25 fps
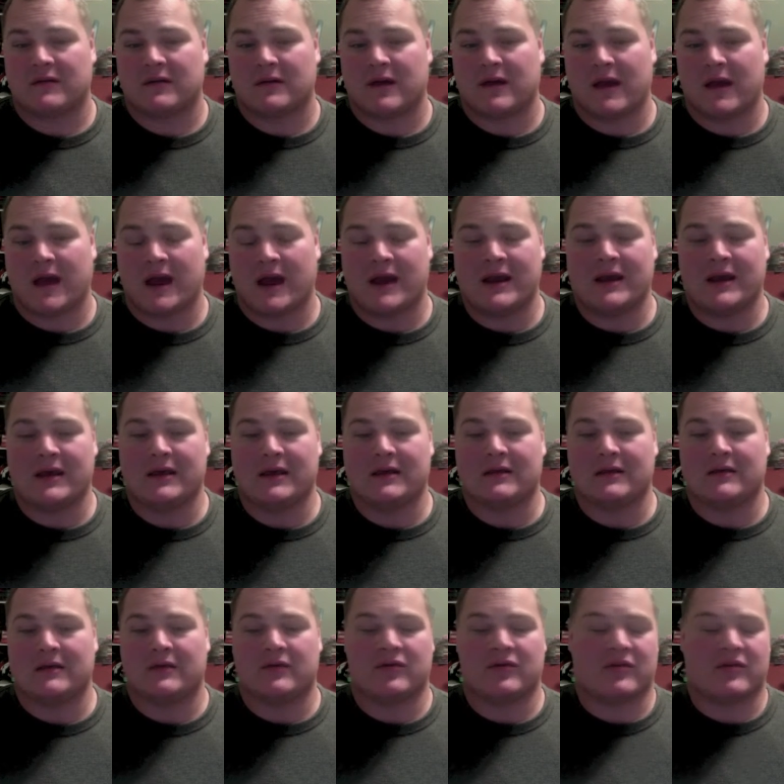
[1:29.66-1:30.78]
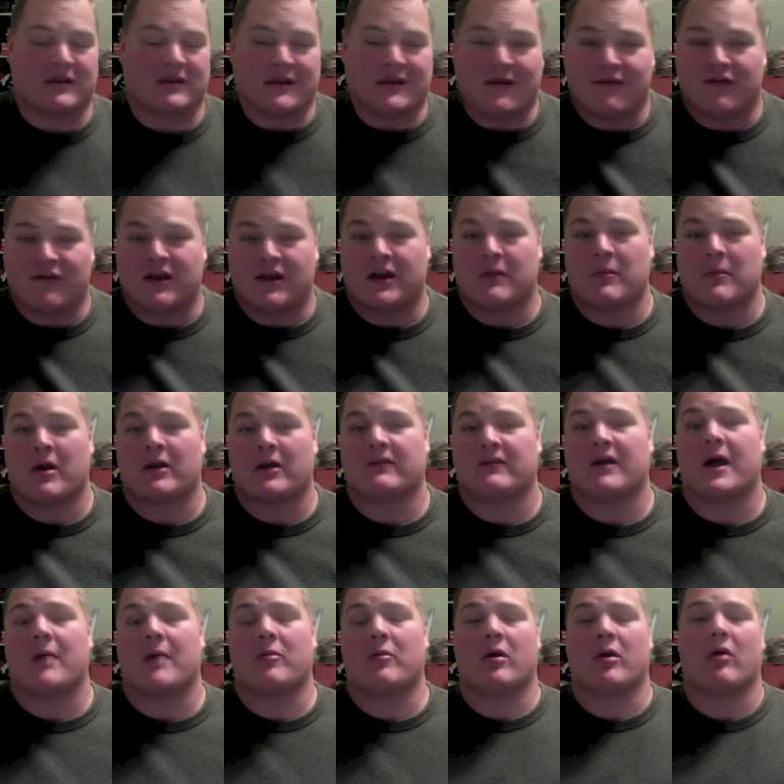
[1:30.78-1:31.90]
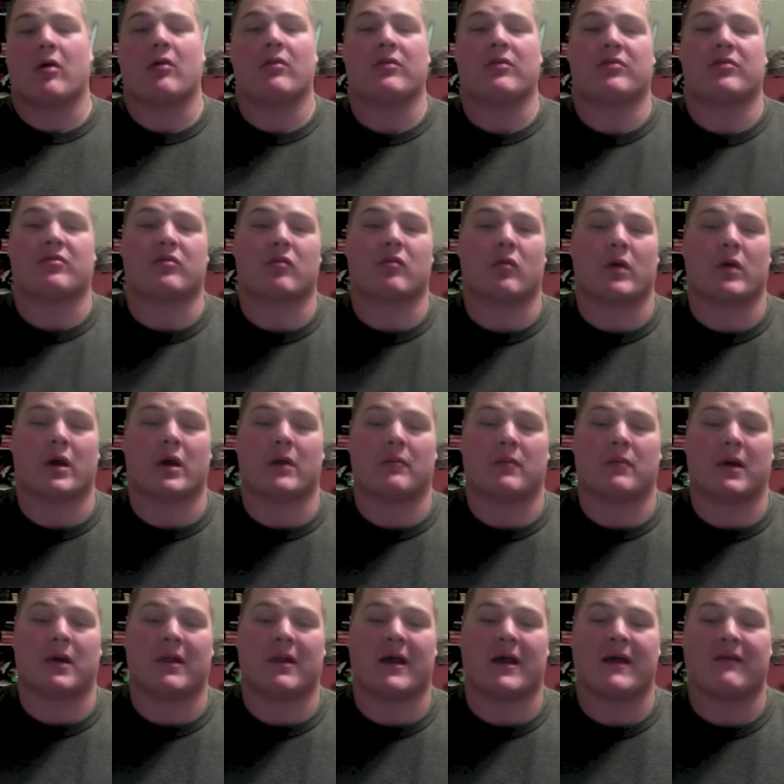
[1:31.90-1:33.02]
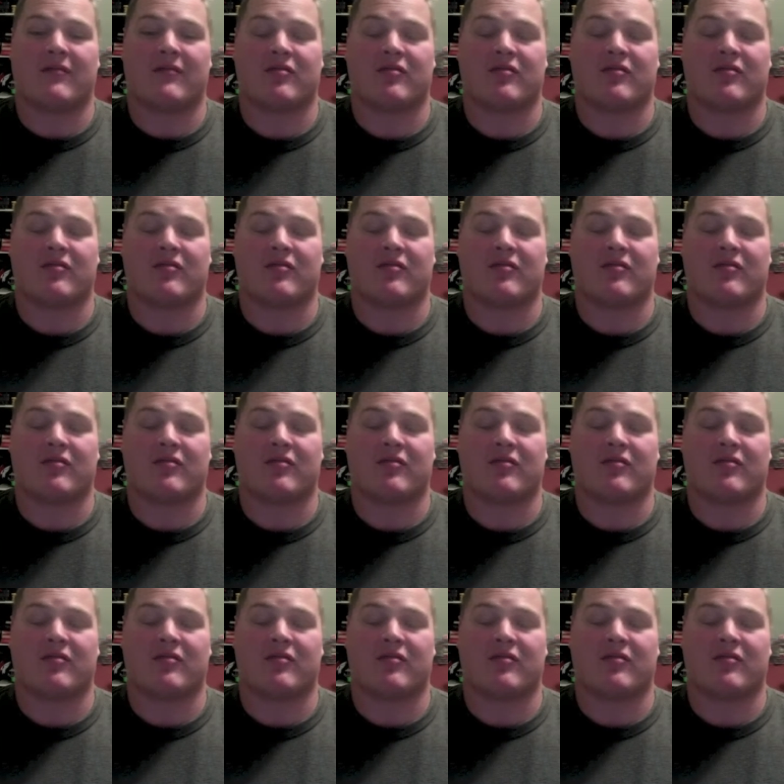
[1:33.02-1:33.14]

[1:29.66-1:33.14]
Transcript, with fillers: any significant amount of time when all this is going on in my life.